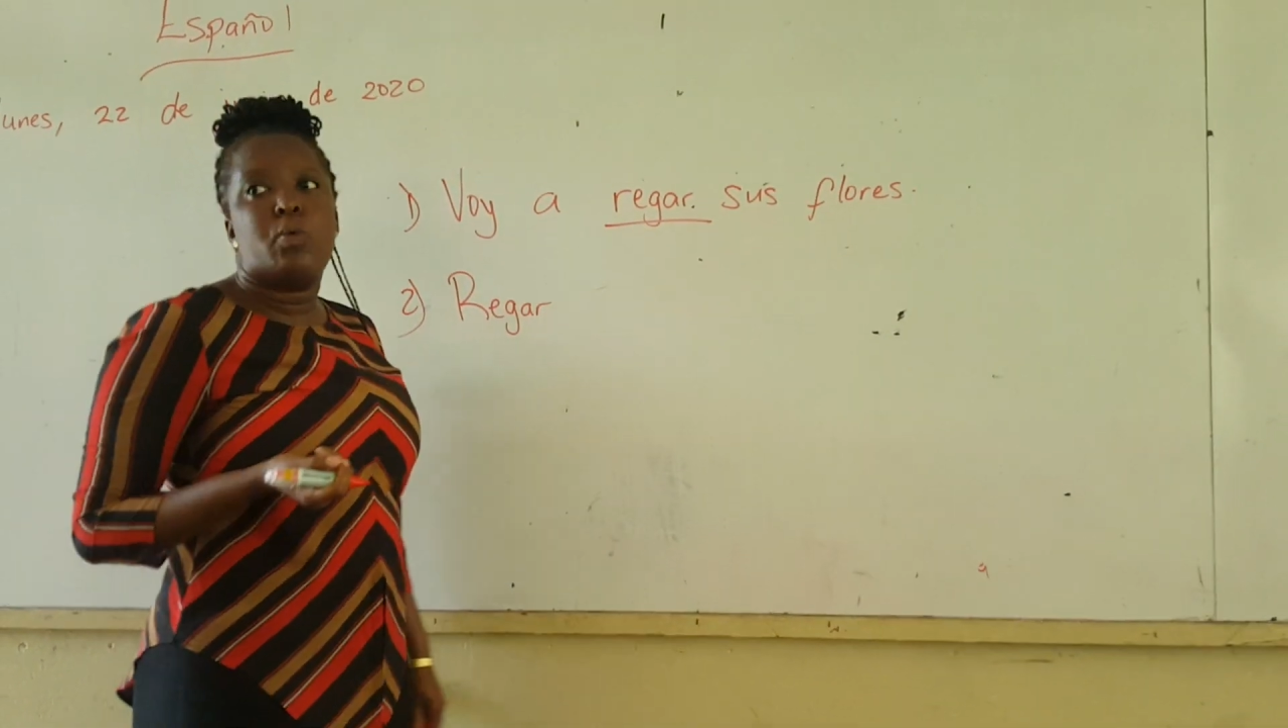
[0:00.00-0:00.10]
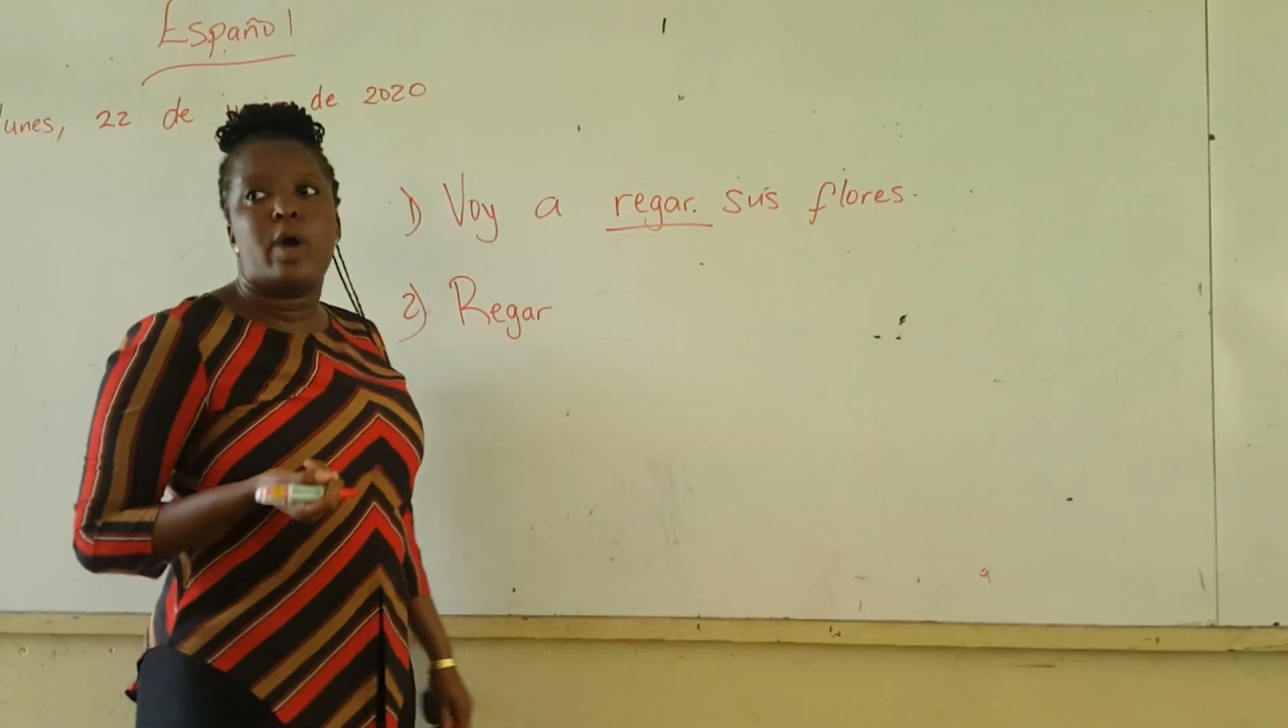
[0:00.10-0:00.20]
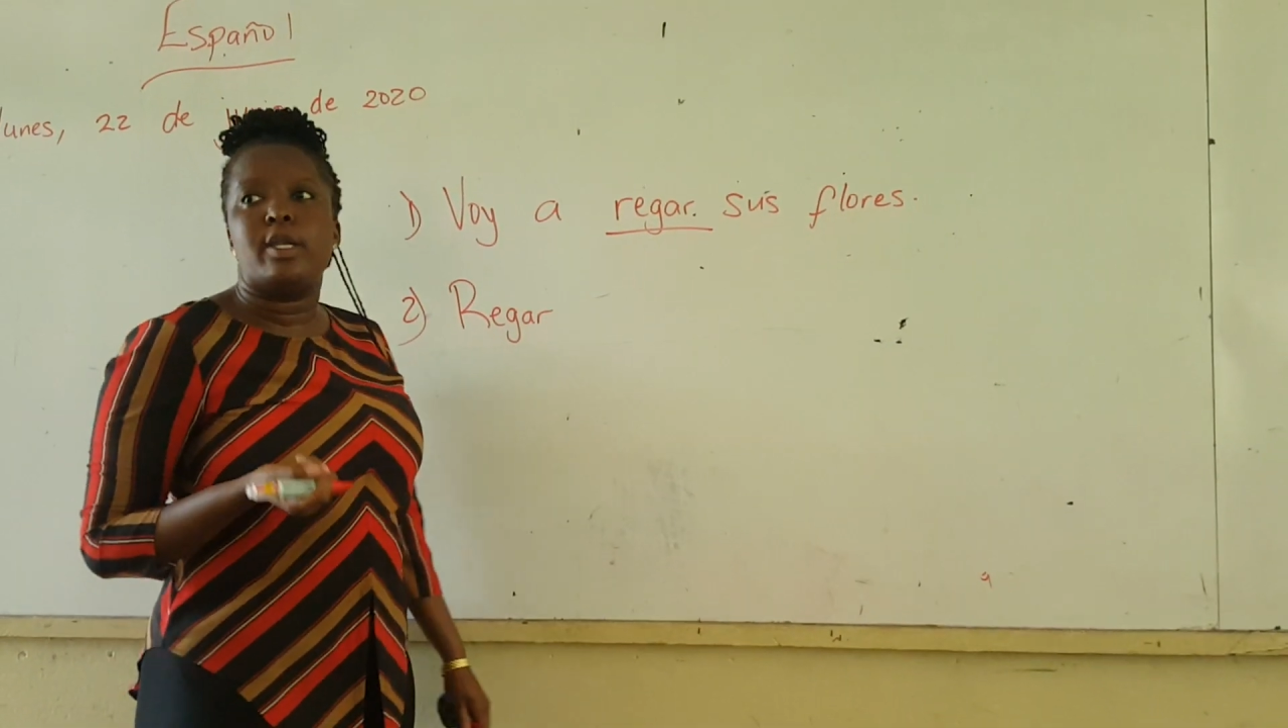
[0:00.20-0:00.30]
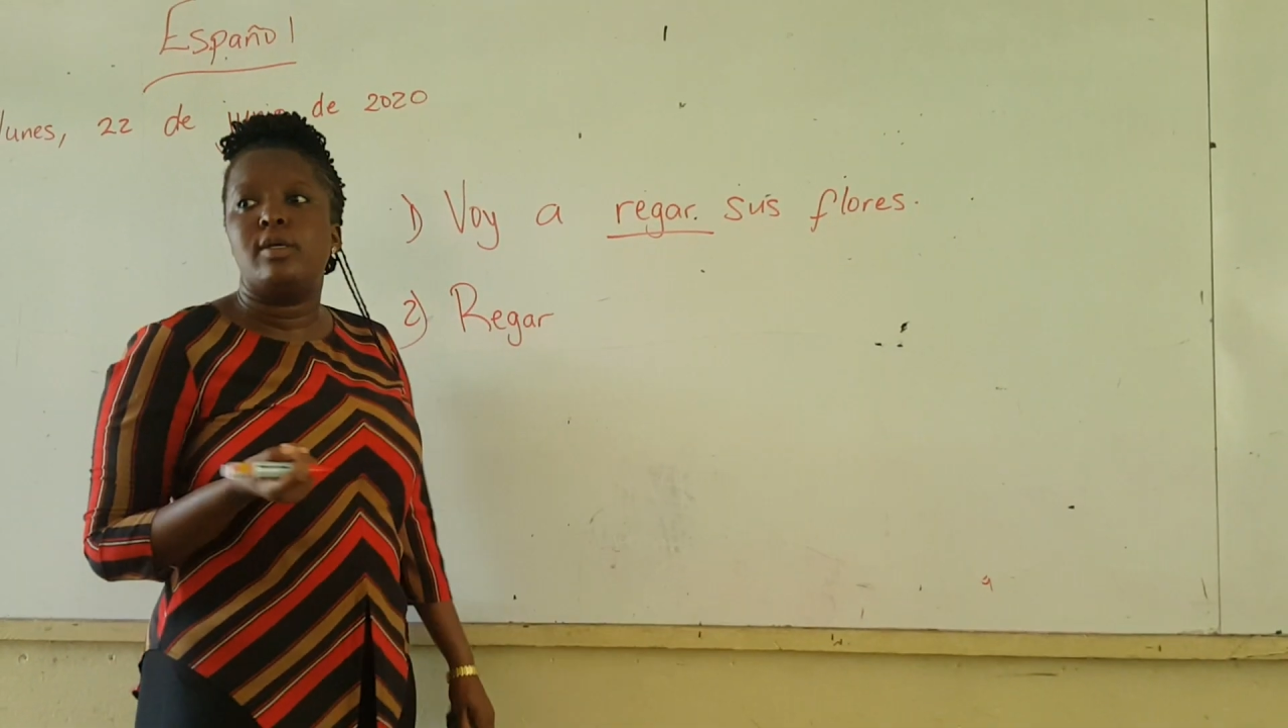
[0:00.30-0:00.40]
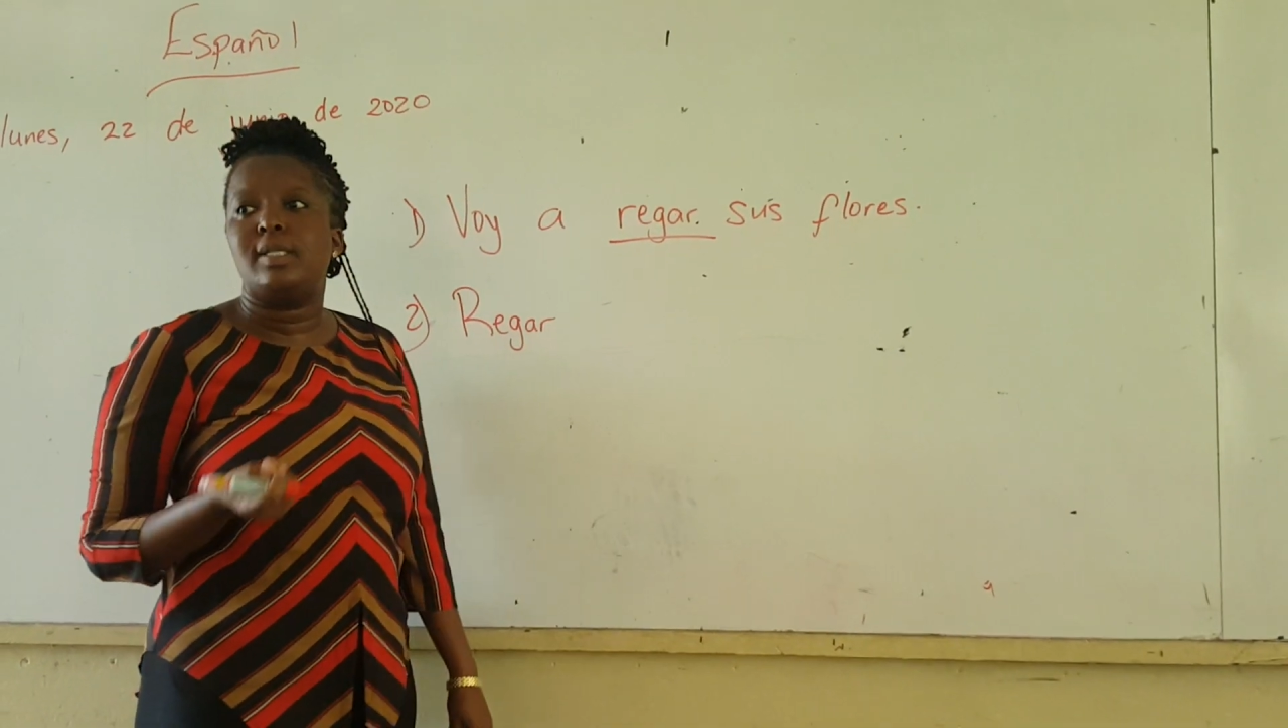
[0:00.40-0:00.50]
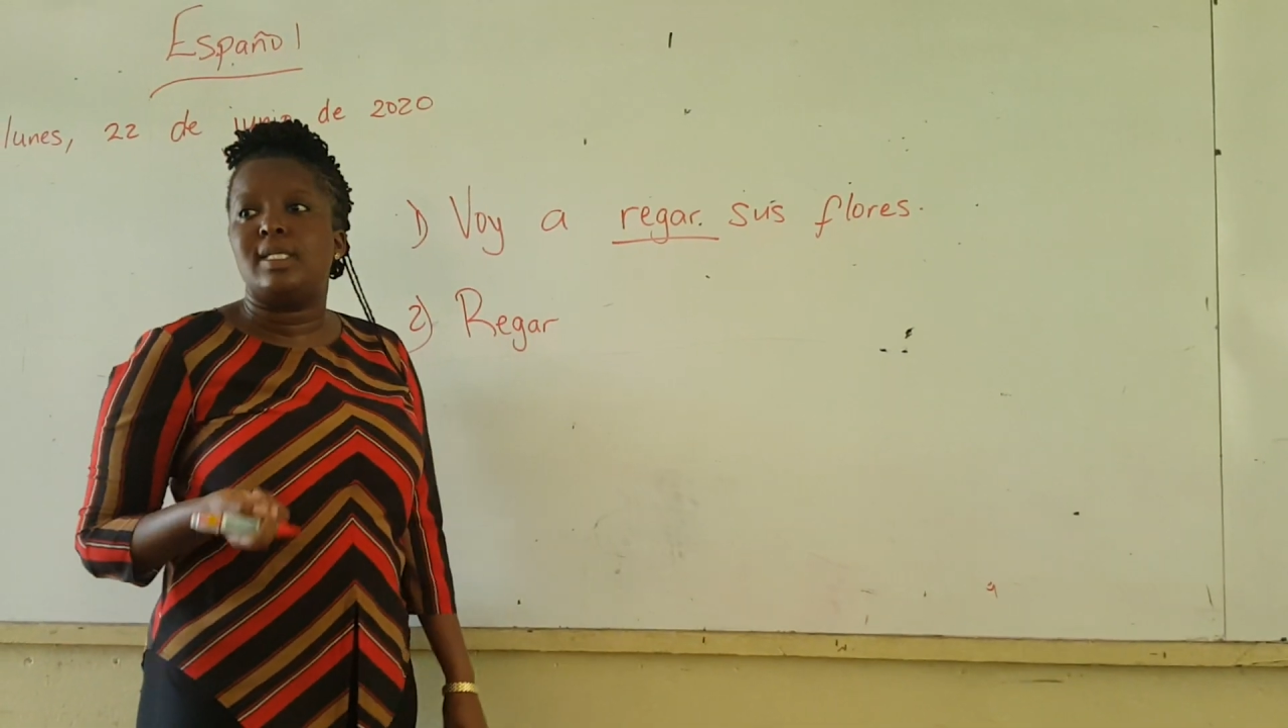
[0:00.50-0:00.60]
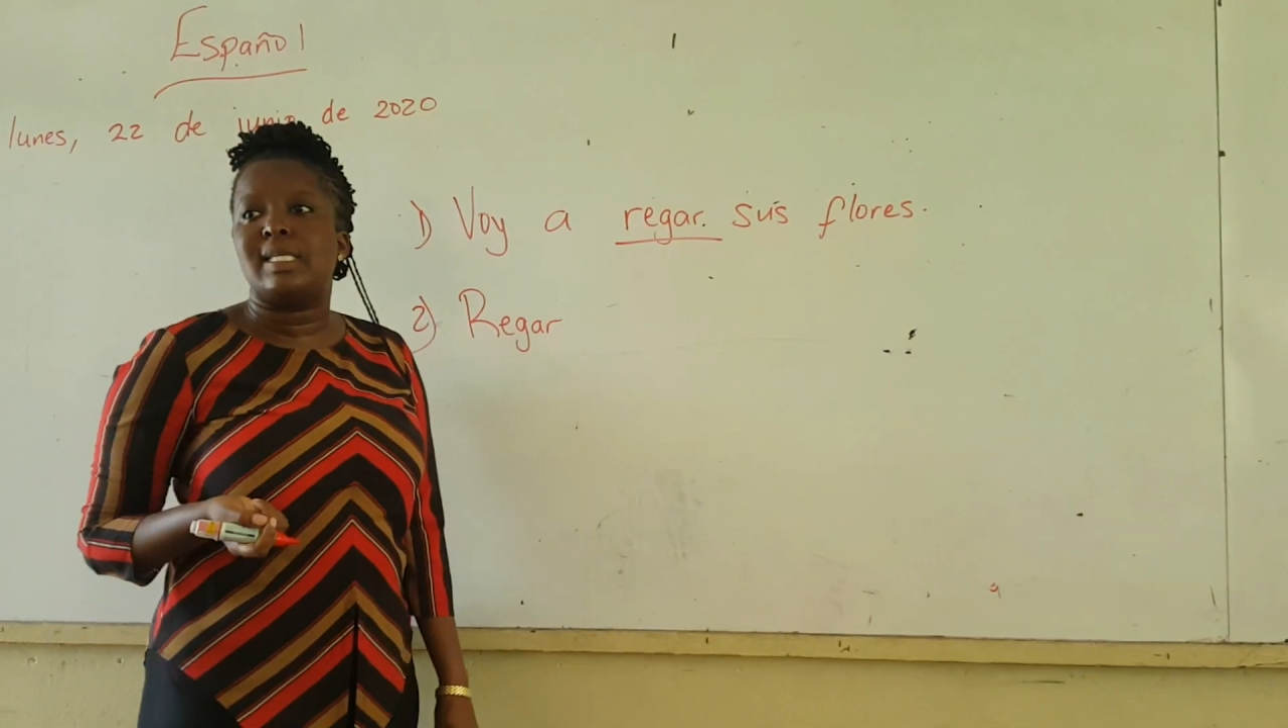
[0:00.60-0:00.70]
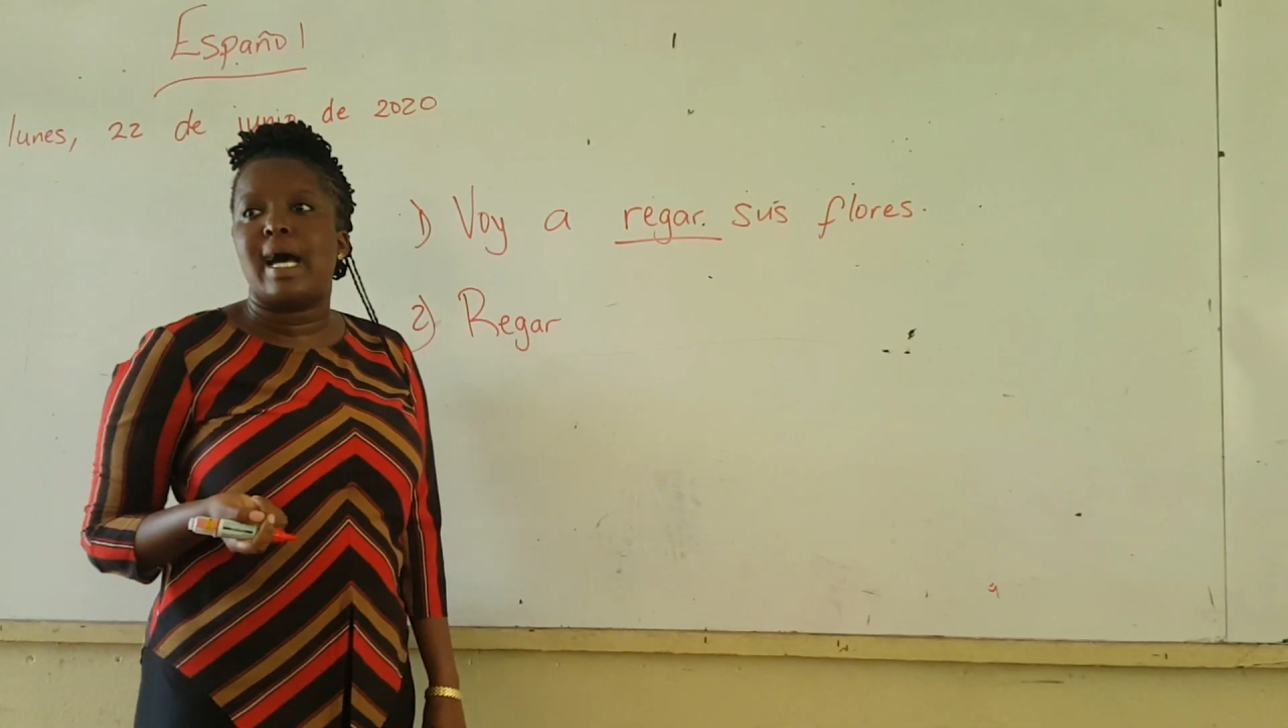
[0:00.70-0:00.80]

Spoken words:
what do you need